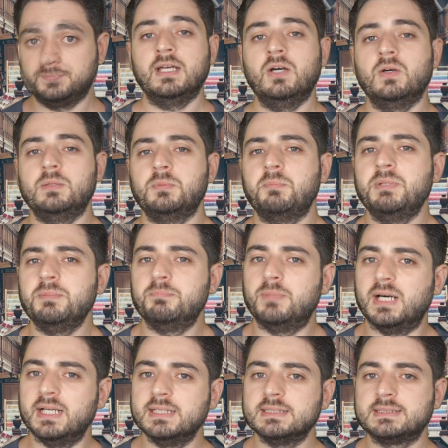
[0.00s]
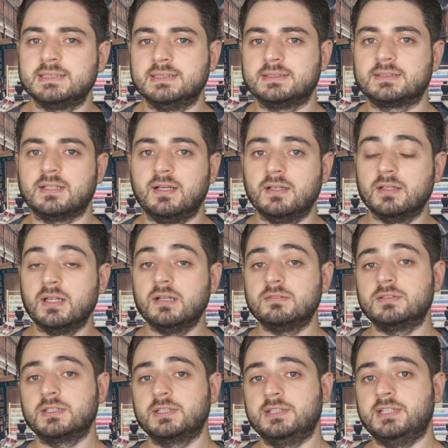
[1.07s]
Now, I'm a bit biased since I love
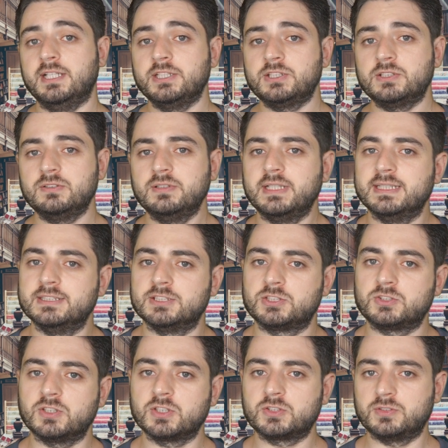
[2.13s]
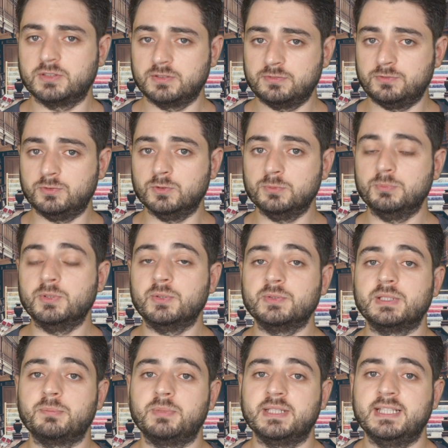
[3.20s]
architecture, and structuring full-blown
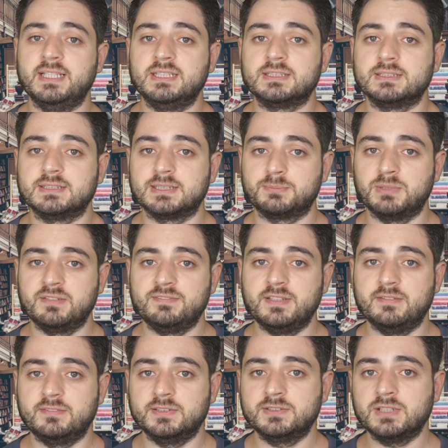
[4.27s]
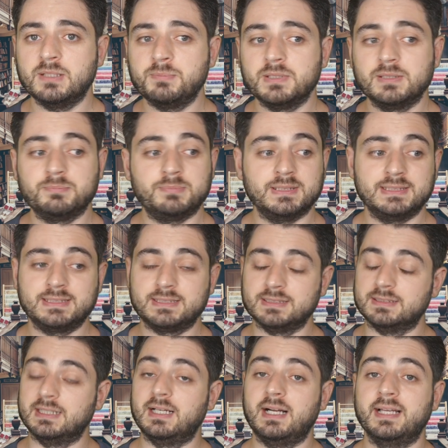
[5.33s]
applications is my favorite topic, but
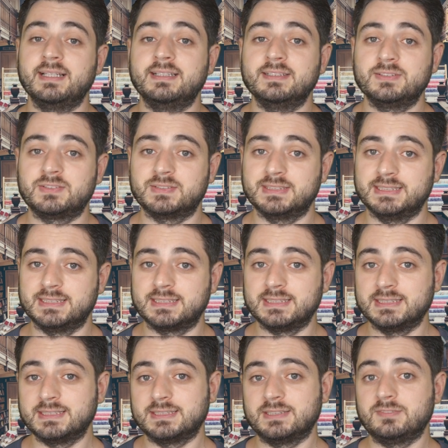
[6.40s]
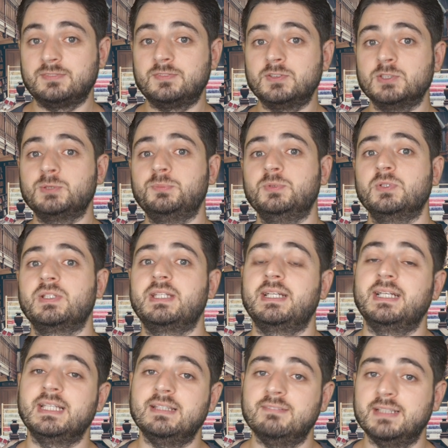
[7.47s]
still, I can't resist. This is the first book that I
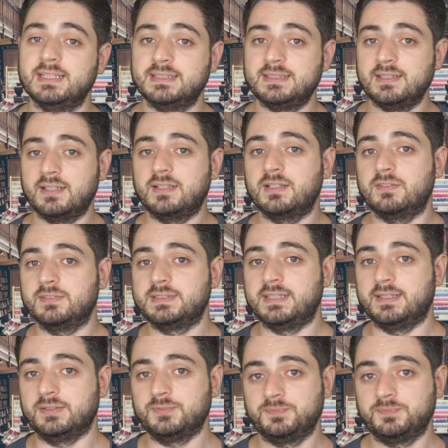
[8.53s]
give a 10 out of 10.